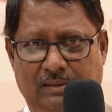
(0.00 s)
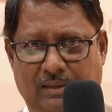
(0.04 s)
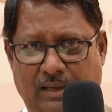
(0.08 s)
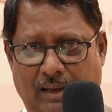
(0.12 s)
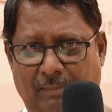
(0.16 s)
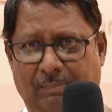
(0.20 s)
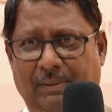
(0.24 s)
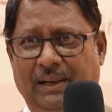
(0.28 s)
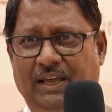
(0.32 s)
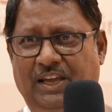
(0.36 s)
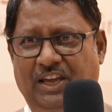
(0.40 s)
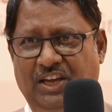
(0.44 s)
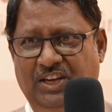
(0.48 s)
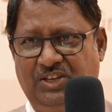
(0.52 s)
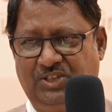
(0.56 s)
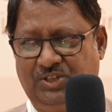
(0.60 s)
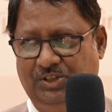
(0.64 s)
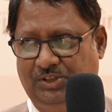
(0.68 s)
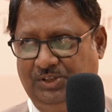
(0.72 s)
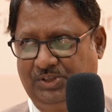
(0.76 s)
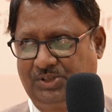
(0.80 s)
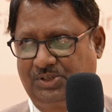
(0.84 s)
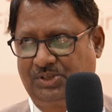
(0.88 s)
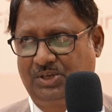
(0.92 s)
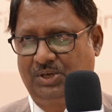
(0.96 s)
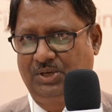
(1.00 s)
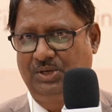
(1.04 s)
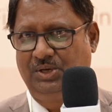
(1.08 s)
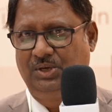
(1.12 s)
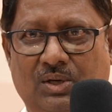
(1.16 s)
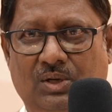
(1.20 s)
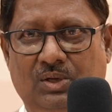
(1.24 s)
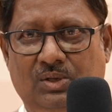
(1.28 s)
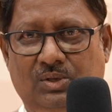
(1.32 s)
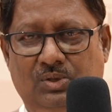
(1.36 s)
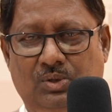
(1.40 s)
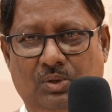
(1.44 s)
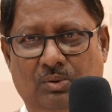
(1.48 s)
applications.
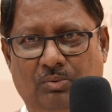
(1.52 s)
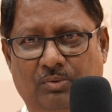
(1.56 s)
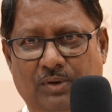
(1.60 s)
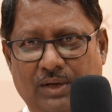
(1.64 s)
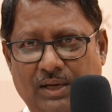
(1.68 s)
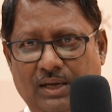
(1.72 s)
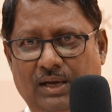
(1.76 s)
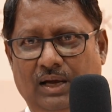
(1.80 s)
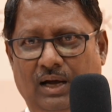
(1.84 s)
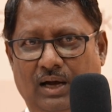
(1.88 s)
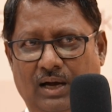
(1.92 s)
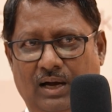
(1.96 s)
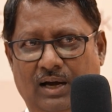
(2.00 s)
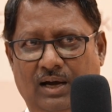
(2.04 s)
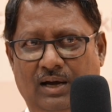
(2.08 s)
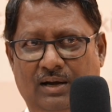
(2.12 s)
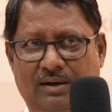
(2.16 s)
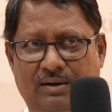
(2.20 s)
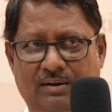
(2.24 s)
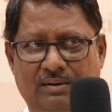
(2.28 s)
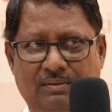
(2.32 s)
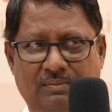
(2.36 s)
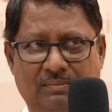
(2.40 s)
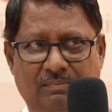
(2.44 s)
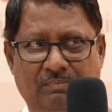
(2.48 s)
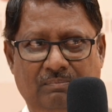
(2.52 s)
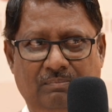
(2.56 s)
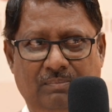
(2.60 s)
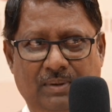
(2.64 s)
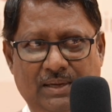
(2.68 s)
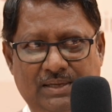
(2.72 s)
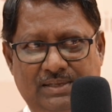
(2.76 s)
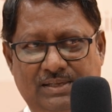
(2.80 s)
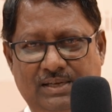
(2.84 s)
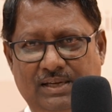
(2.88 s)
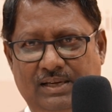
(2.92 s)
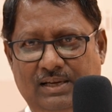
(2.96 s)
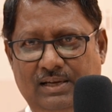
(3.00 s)
So we are
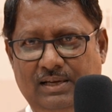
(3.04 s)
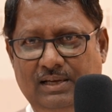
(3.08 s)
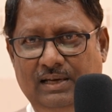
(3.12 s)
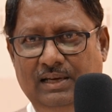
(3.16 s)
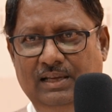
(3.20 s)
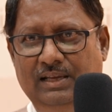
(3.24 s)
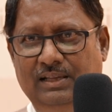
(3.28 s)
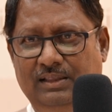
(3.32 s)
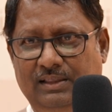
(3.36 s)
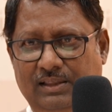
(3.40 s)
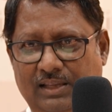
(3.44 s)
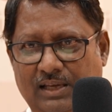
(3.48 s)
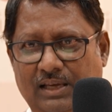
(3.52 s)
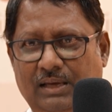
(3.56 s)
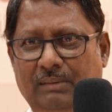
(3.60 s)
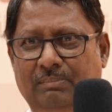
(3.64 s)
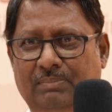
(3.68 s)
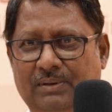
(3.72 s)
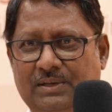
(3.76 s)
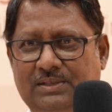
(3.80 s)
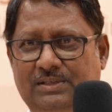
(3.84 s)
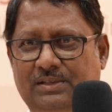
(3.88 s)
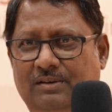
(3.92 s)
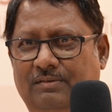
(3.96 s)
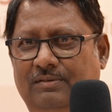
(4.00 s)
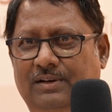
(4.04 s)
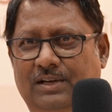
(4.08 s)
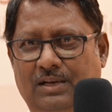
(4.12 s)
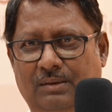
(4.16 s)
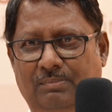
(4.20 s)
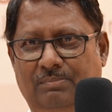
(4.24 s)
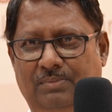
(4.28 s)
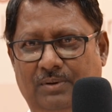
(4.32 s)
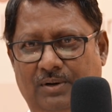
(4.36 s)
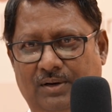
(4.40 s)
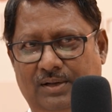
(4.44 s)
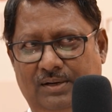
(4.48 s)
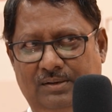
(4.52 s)
basically the
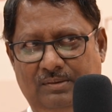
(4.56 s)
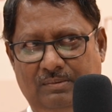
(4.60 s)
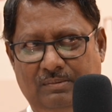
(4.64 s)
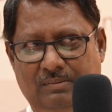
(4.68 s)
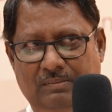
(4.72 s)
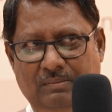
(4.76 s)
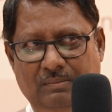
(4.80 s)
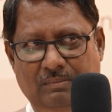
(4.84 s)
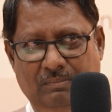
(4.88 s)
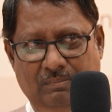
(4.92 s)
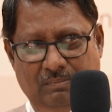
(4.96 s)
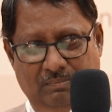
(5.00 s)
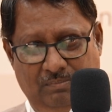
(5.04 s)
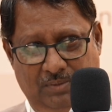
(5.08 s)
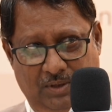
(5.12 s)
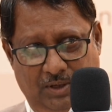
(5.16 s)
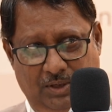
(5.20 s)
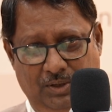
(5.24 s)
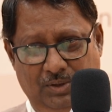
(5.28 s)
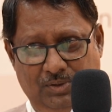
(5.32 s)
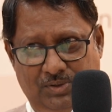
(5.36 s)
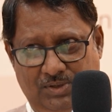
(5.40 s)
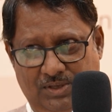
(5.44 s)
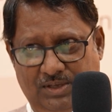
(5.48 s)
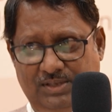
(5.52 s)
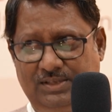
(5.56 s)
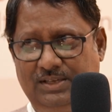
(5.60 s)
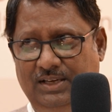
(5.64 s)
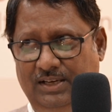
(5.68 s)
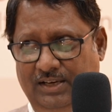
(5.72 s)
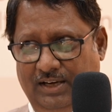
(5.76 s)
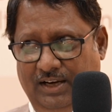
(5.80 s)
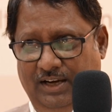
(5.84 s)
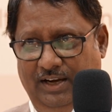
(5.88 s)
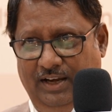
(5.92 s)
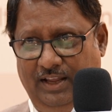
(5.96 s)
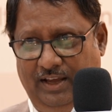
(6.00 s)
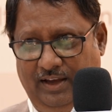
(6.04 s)
preservative product producers
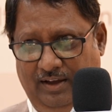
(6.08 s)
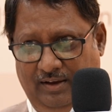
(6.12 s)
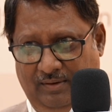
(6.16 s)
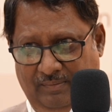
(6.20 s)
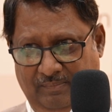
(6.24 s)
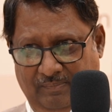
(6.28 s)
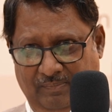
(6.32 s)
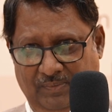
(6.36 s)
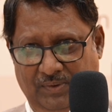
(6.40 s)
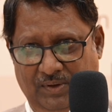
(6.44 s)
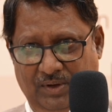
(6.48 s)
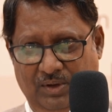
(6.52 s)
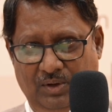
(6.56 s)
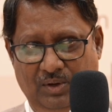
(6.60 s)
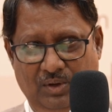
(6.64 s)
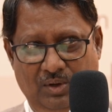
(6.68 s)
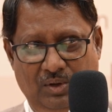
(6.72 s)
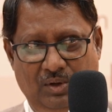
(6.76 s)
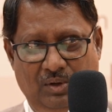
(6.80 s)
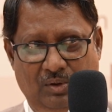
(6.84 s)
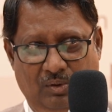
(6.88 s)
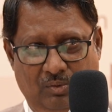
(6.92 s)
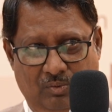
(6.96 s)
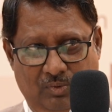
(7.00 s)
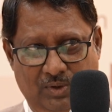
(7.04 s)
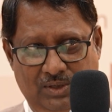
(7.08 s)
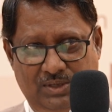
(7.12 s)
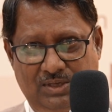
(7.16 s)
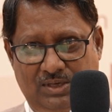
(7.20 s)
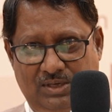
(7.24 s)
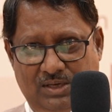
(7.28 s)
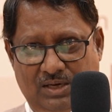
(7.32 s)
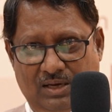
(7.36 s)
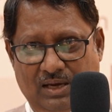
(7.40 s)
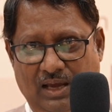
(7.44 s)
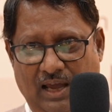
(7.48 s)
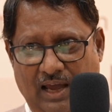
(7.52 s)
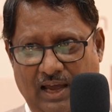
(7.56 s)
in India,
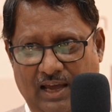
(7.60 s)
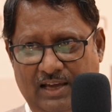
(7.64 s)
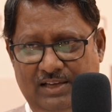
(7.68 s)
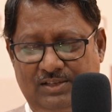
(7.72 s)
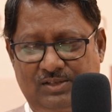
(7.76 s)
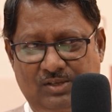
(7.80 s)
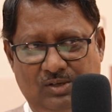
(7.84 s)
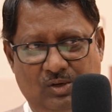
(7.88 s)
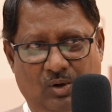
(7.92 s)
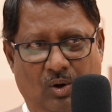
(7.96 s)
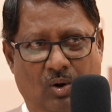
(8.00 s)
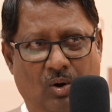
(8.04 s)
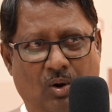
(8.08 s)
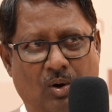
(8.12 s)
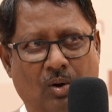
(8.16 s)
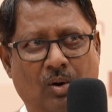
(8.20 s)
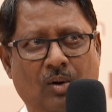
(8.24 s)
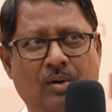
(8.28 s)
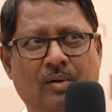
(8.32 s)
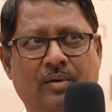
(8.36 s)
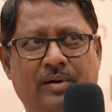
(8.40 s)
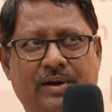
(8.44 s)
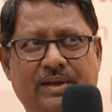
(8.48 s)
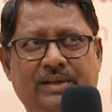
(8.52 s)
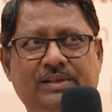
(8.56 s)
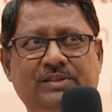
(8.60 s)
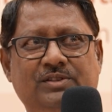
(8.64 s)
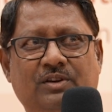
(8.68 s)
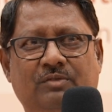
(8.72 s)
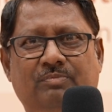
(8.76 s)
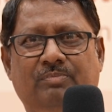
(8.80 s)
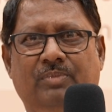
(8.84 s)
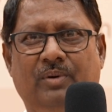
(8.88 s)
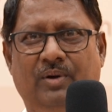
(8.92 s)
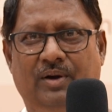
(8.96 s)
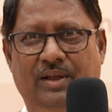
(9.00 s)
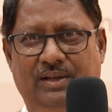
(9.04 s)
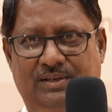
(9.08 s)
which has all range
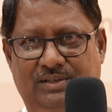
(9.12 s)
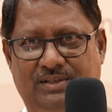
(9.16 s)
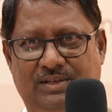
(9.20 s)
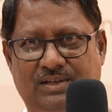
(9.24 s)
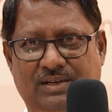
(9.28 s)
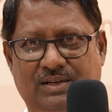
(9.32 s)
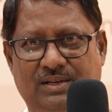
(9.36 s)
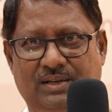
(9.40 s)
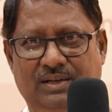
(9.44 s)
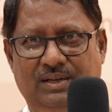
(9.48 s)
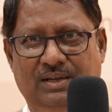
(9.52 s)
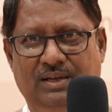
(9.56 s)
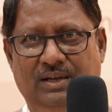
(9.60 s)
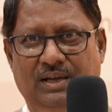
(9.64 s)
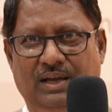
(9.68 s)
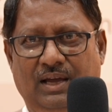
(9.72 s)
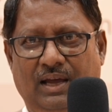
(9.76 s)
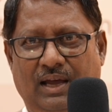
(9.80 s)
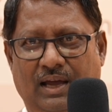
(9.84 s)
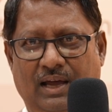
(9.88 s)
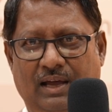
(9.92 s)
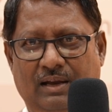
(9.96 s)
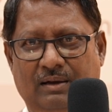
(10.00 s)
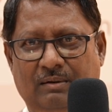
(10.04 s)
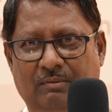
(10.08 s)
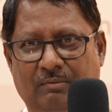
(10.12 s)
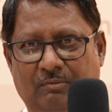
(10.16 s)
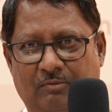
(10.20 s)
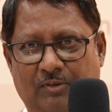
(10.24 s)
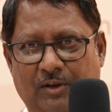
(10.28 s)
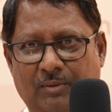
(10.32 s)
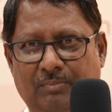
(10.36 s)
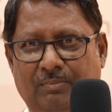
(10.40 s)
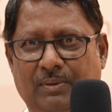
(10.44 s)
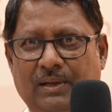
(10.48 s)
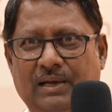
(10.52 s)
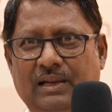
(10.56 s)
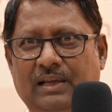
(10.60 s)
of product, and
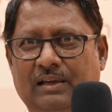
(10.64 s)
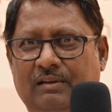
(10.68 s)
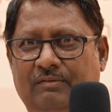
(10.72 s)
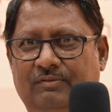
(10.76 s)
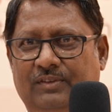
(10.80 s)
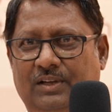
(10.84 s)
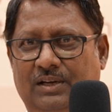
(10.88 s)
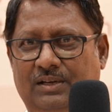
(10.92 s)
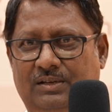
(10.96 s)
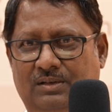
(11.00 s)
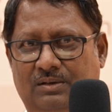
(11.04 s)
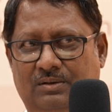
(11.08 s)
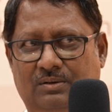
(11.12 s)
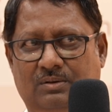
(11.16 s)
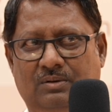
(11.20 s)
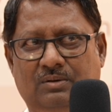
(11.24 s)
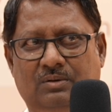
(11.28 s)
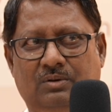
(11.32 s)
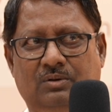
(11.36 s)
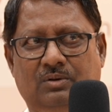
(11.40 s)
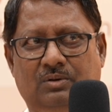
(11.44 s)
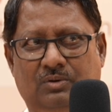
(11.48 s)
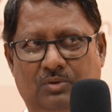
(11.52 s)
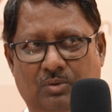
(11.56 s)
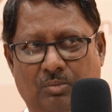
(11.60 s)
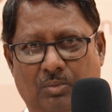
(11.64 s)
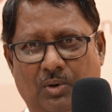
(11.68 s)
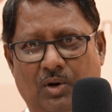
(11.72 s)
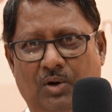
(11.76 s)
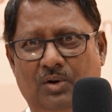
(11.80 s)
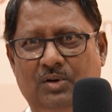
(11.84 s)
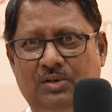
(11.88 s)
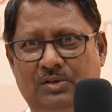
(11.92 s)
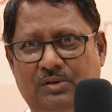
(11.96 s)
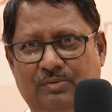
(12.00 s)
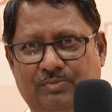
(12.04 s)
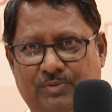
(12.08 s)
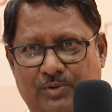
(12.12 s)
we believe that
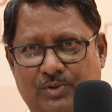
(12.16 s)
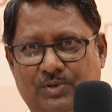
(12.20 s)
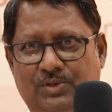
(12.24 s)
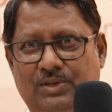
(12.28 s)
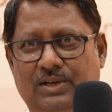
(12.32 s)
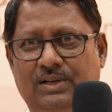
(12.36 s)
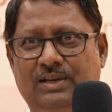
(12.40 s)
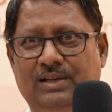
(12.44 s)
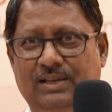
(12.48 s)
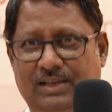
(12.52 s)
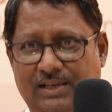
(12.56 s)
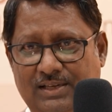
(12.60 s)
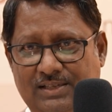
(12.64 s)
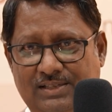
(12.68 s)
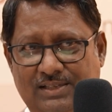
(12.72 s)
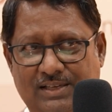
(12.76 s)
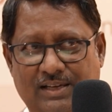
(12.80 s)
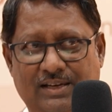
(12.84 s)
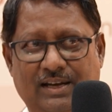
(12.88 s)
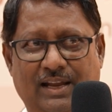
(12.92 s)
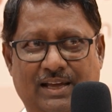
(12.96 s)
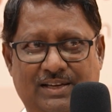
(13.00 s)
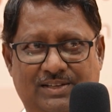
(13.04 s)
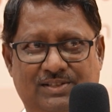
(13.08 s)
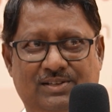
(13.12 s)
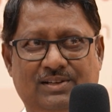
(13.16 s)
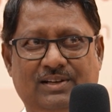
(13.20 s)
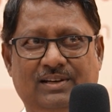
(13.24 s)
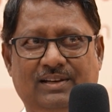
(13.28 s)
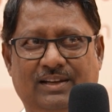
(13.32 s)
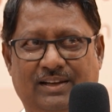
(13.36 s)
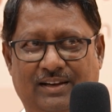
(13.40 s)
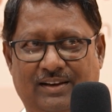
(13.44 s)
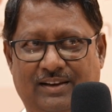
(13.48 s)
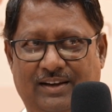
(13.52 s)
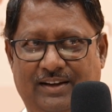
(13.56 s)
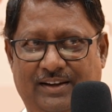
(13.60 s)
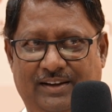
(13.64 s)
tomorrow's future is the natural
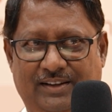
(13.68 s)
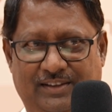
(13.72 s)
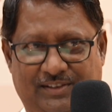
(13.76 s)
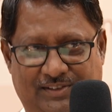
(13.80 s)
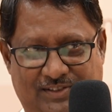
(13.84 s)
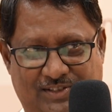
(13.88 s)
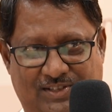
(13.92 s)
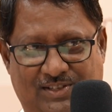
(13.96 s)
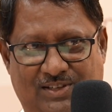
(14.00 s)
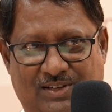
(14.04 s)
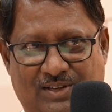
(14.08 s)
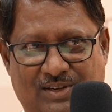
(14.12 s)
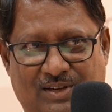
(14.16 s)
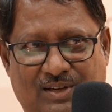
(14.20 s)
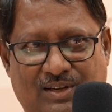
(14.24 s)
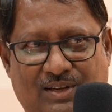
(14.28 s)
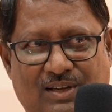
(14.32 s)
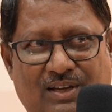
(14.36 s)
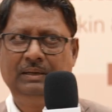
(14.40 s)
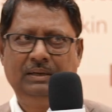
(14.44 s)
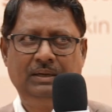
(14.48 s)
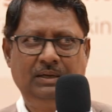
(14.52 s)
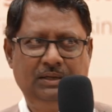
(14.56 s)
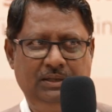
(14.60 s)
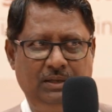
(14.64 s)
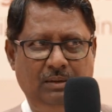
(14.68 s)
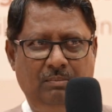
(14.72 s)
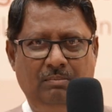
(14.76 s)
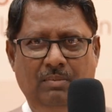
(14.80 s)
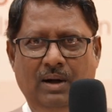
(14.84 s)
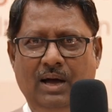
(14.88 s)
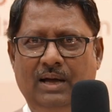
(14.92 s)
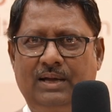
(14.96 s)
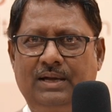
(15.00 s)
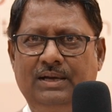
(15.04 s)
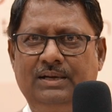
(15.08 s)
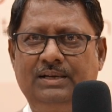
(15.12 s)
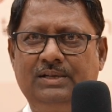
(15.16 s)
ingredients. The
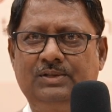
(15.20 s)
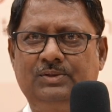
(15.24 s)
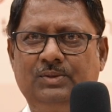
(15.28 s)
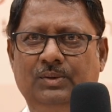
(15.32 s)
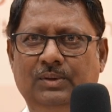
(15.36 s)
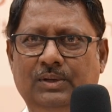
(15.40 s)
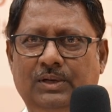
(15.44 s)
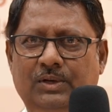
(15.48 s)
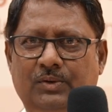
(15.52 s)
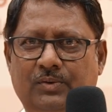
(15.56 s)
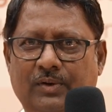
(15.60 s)
market is only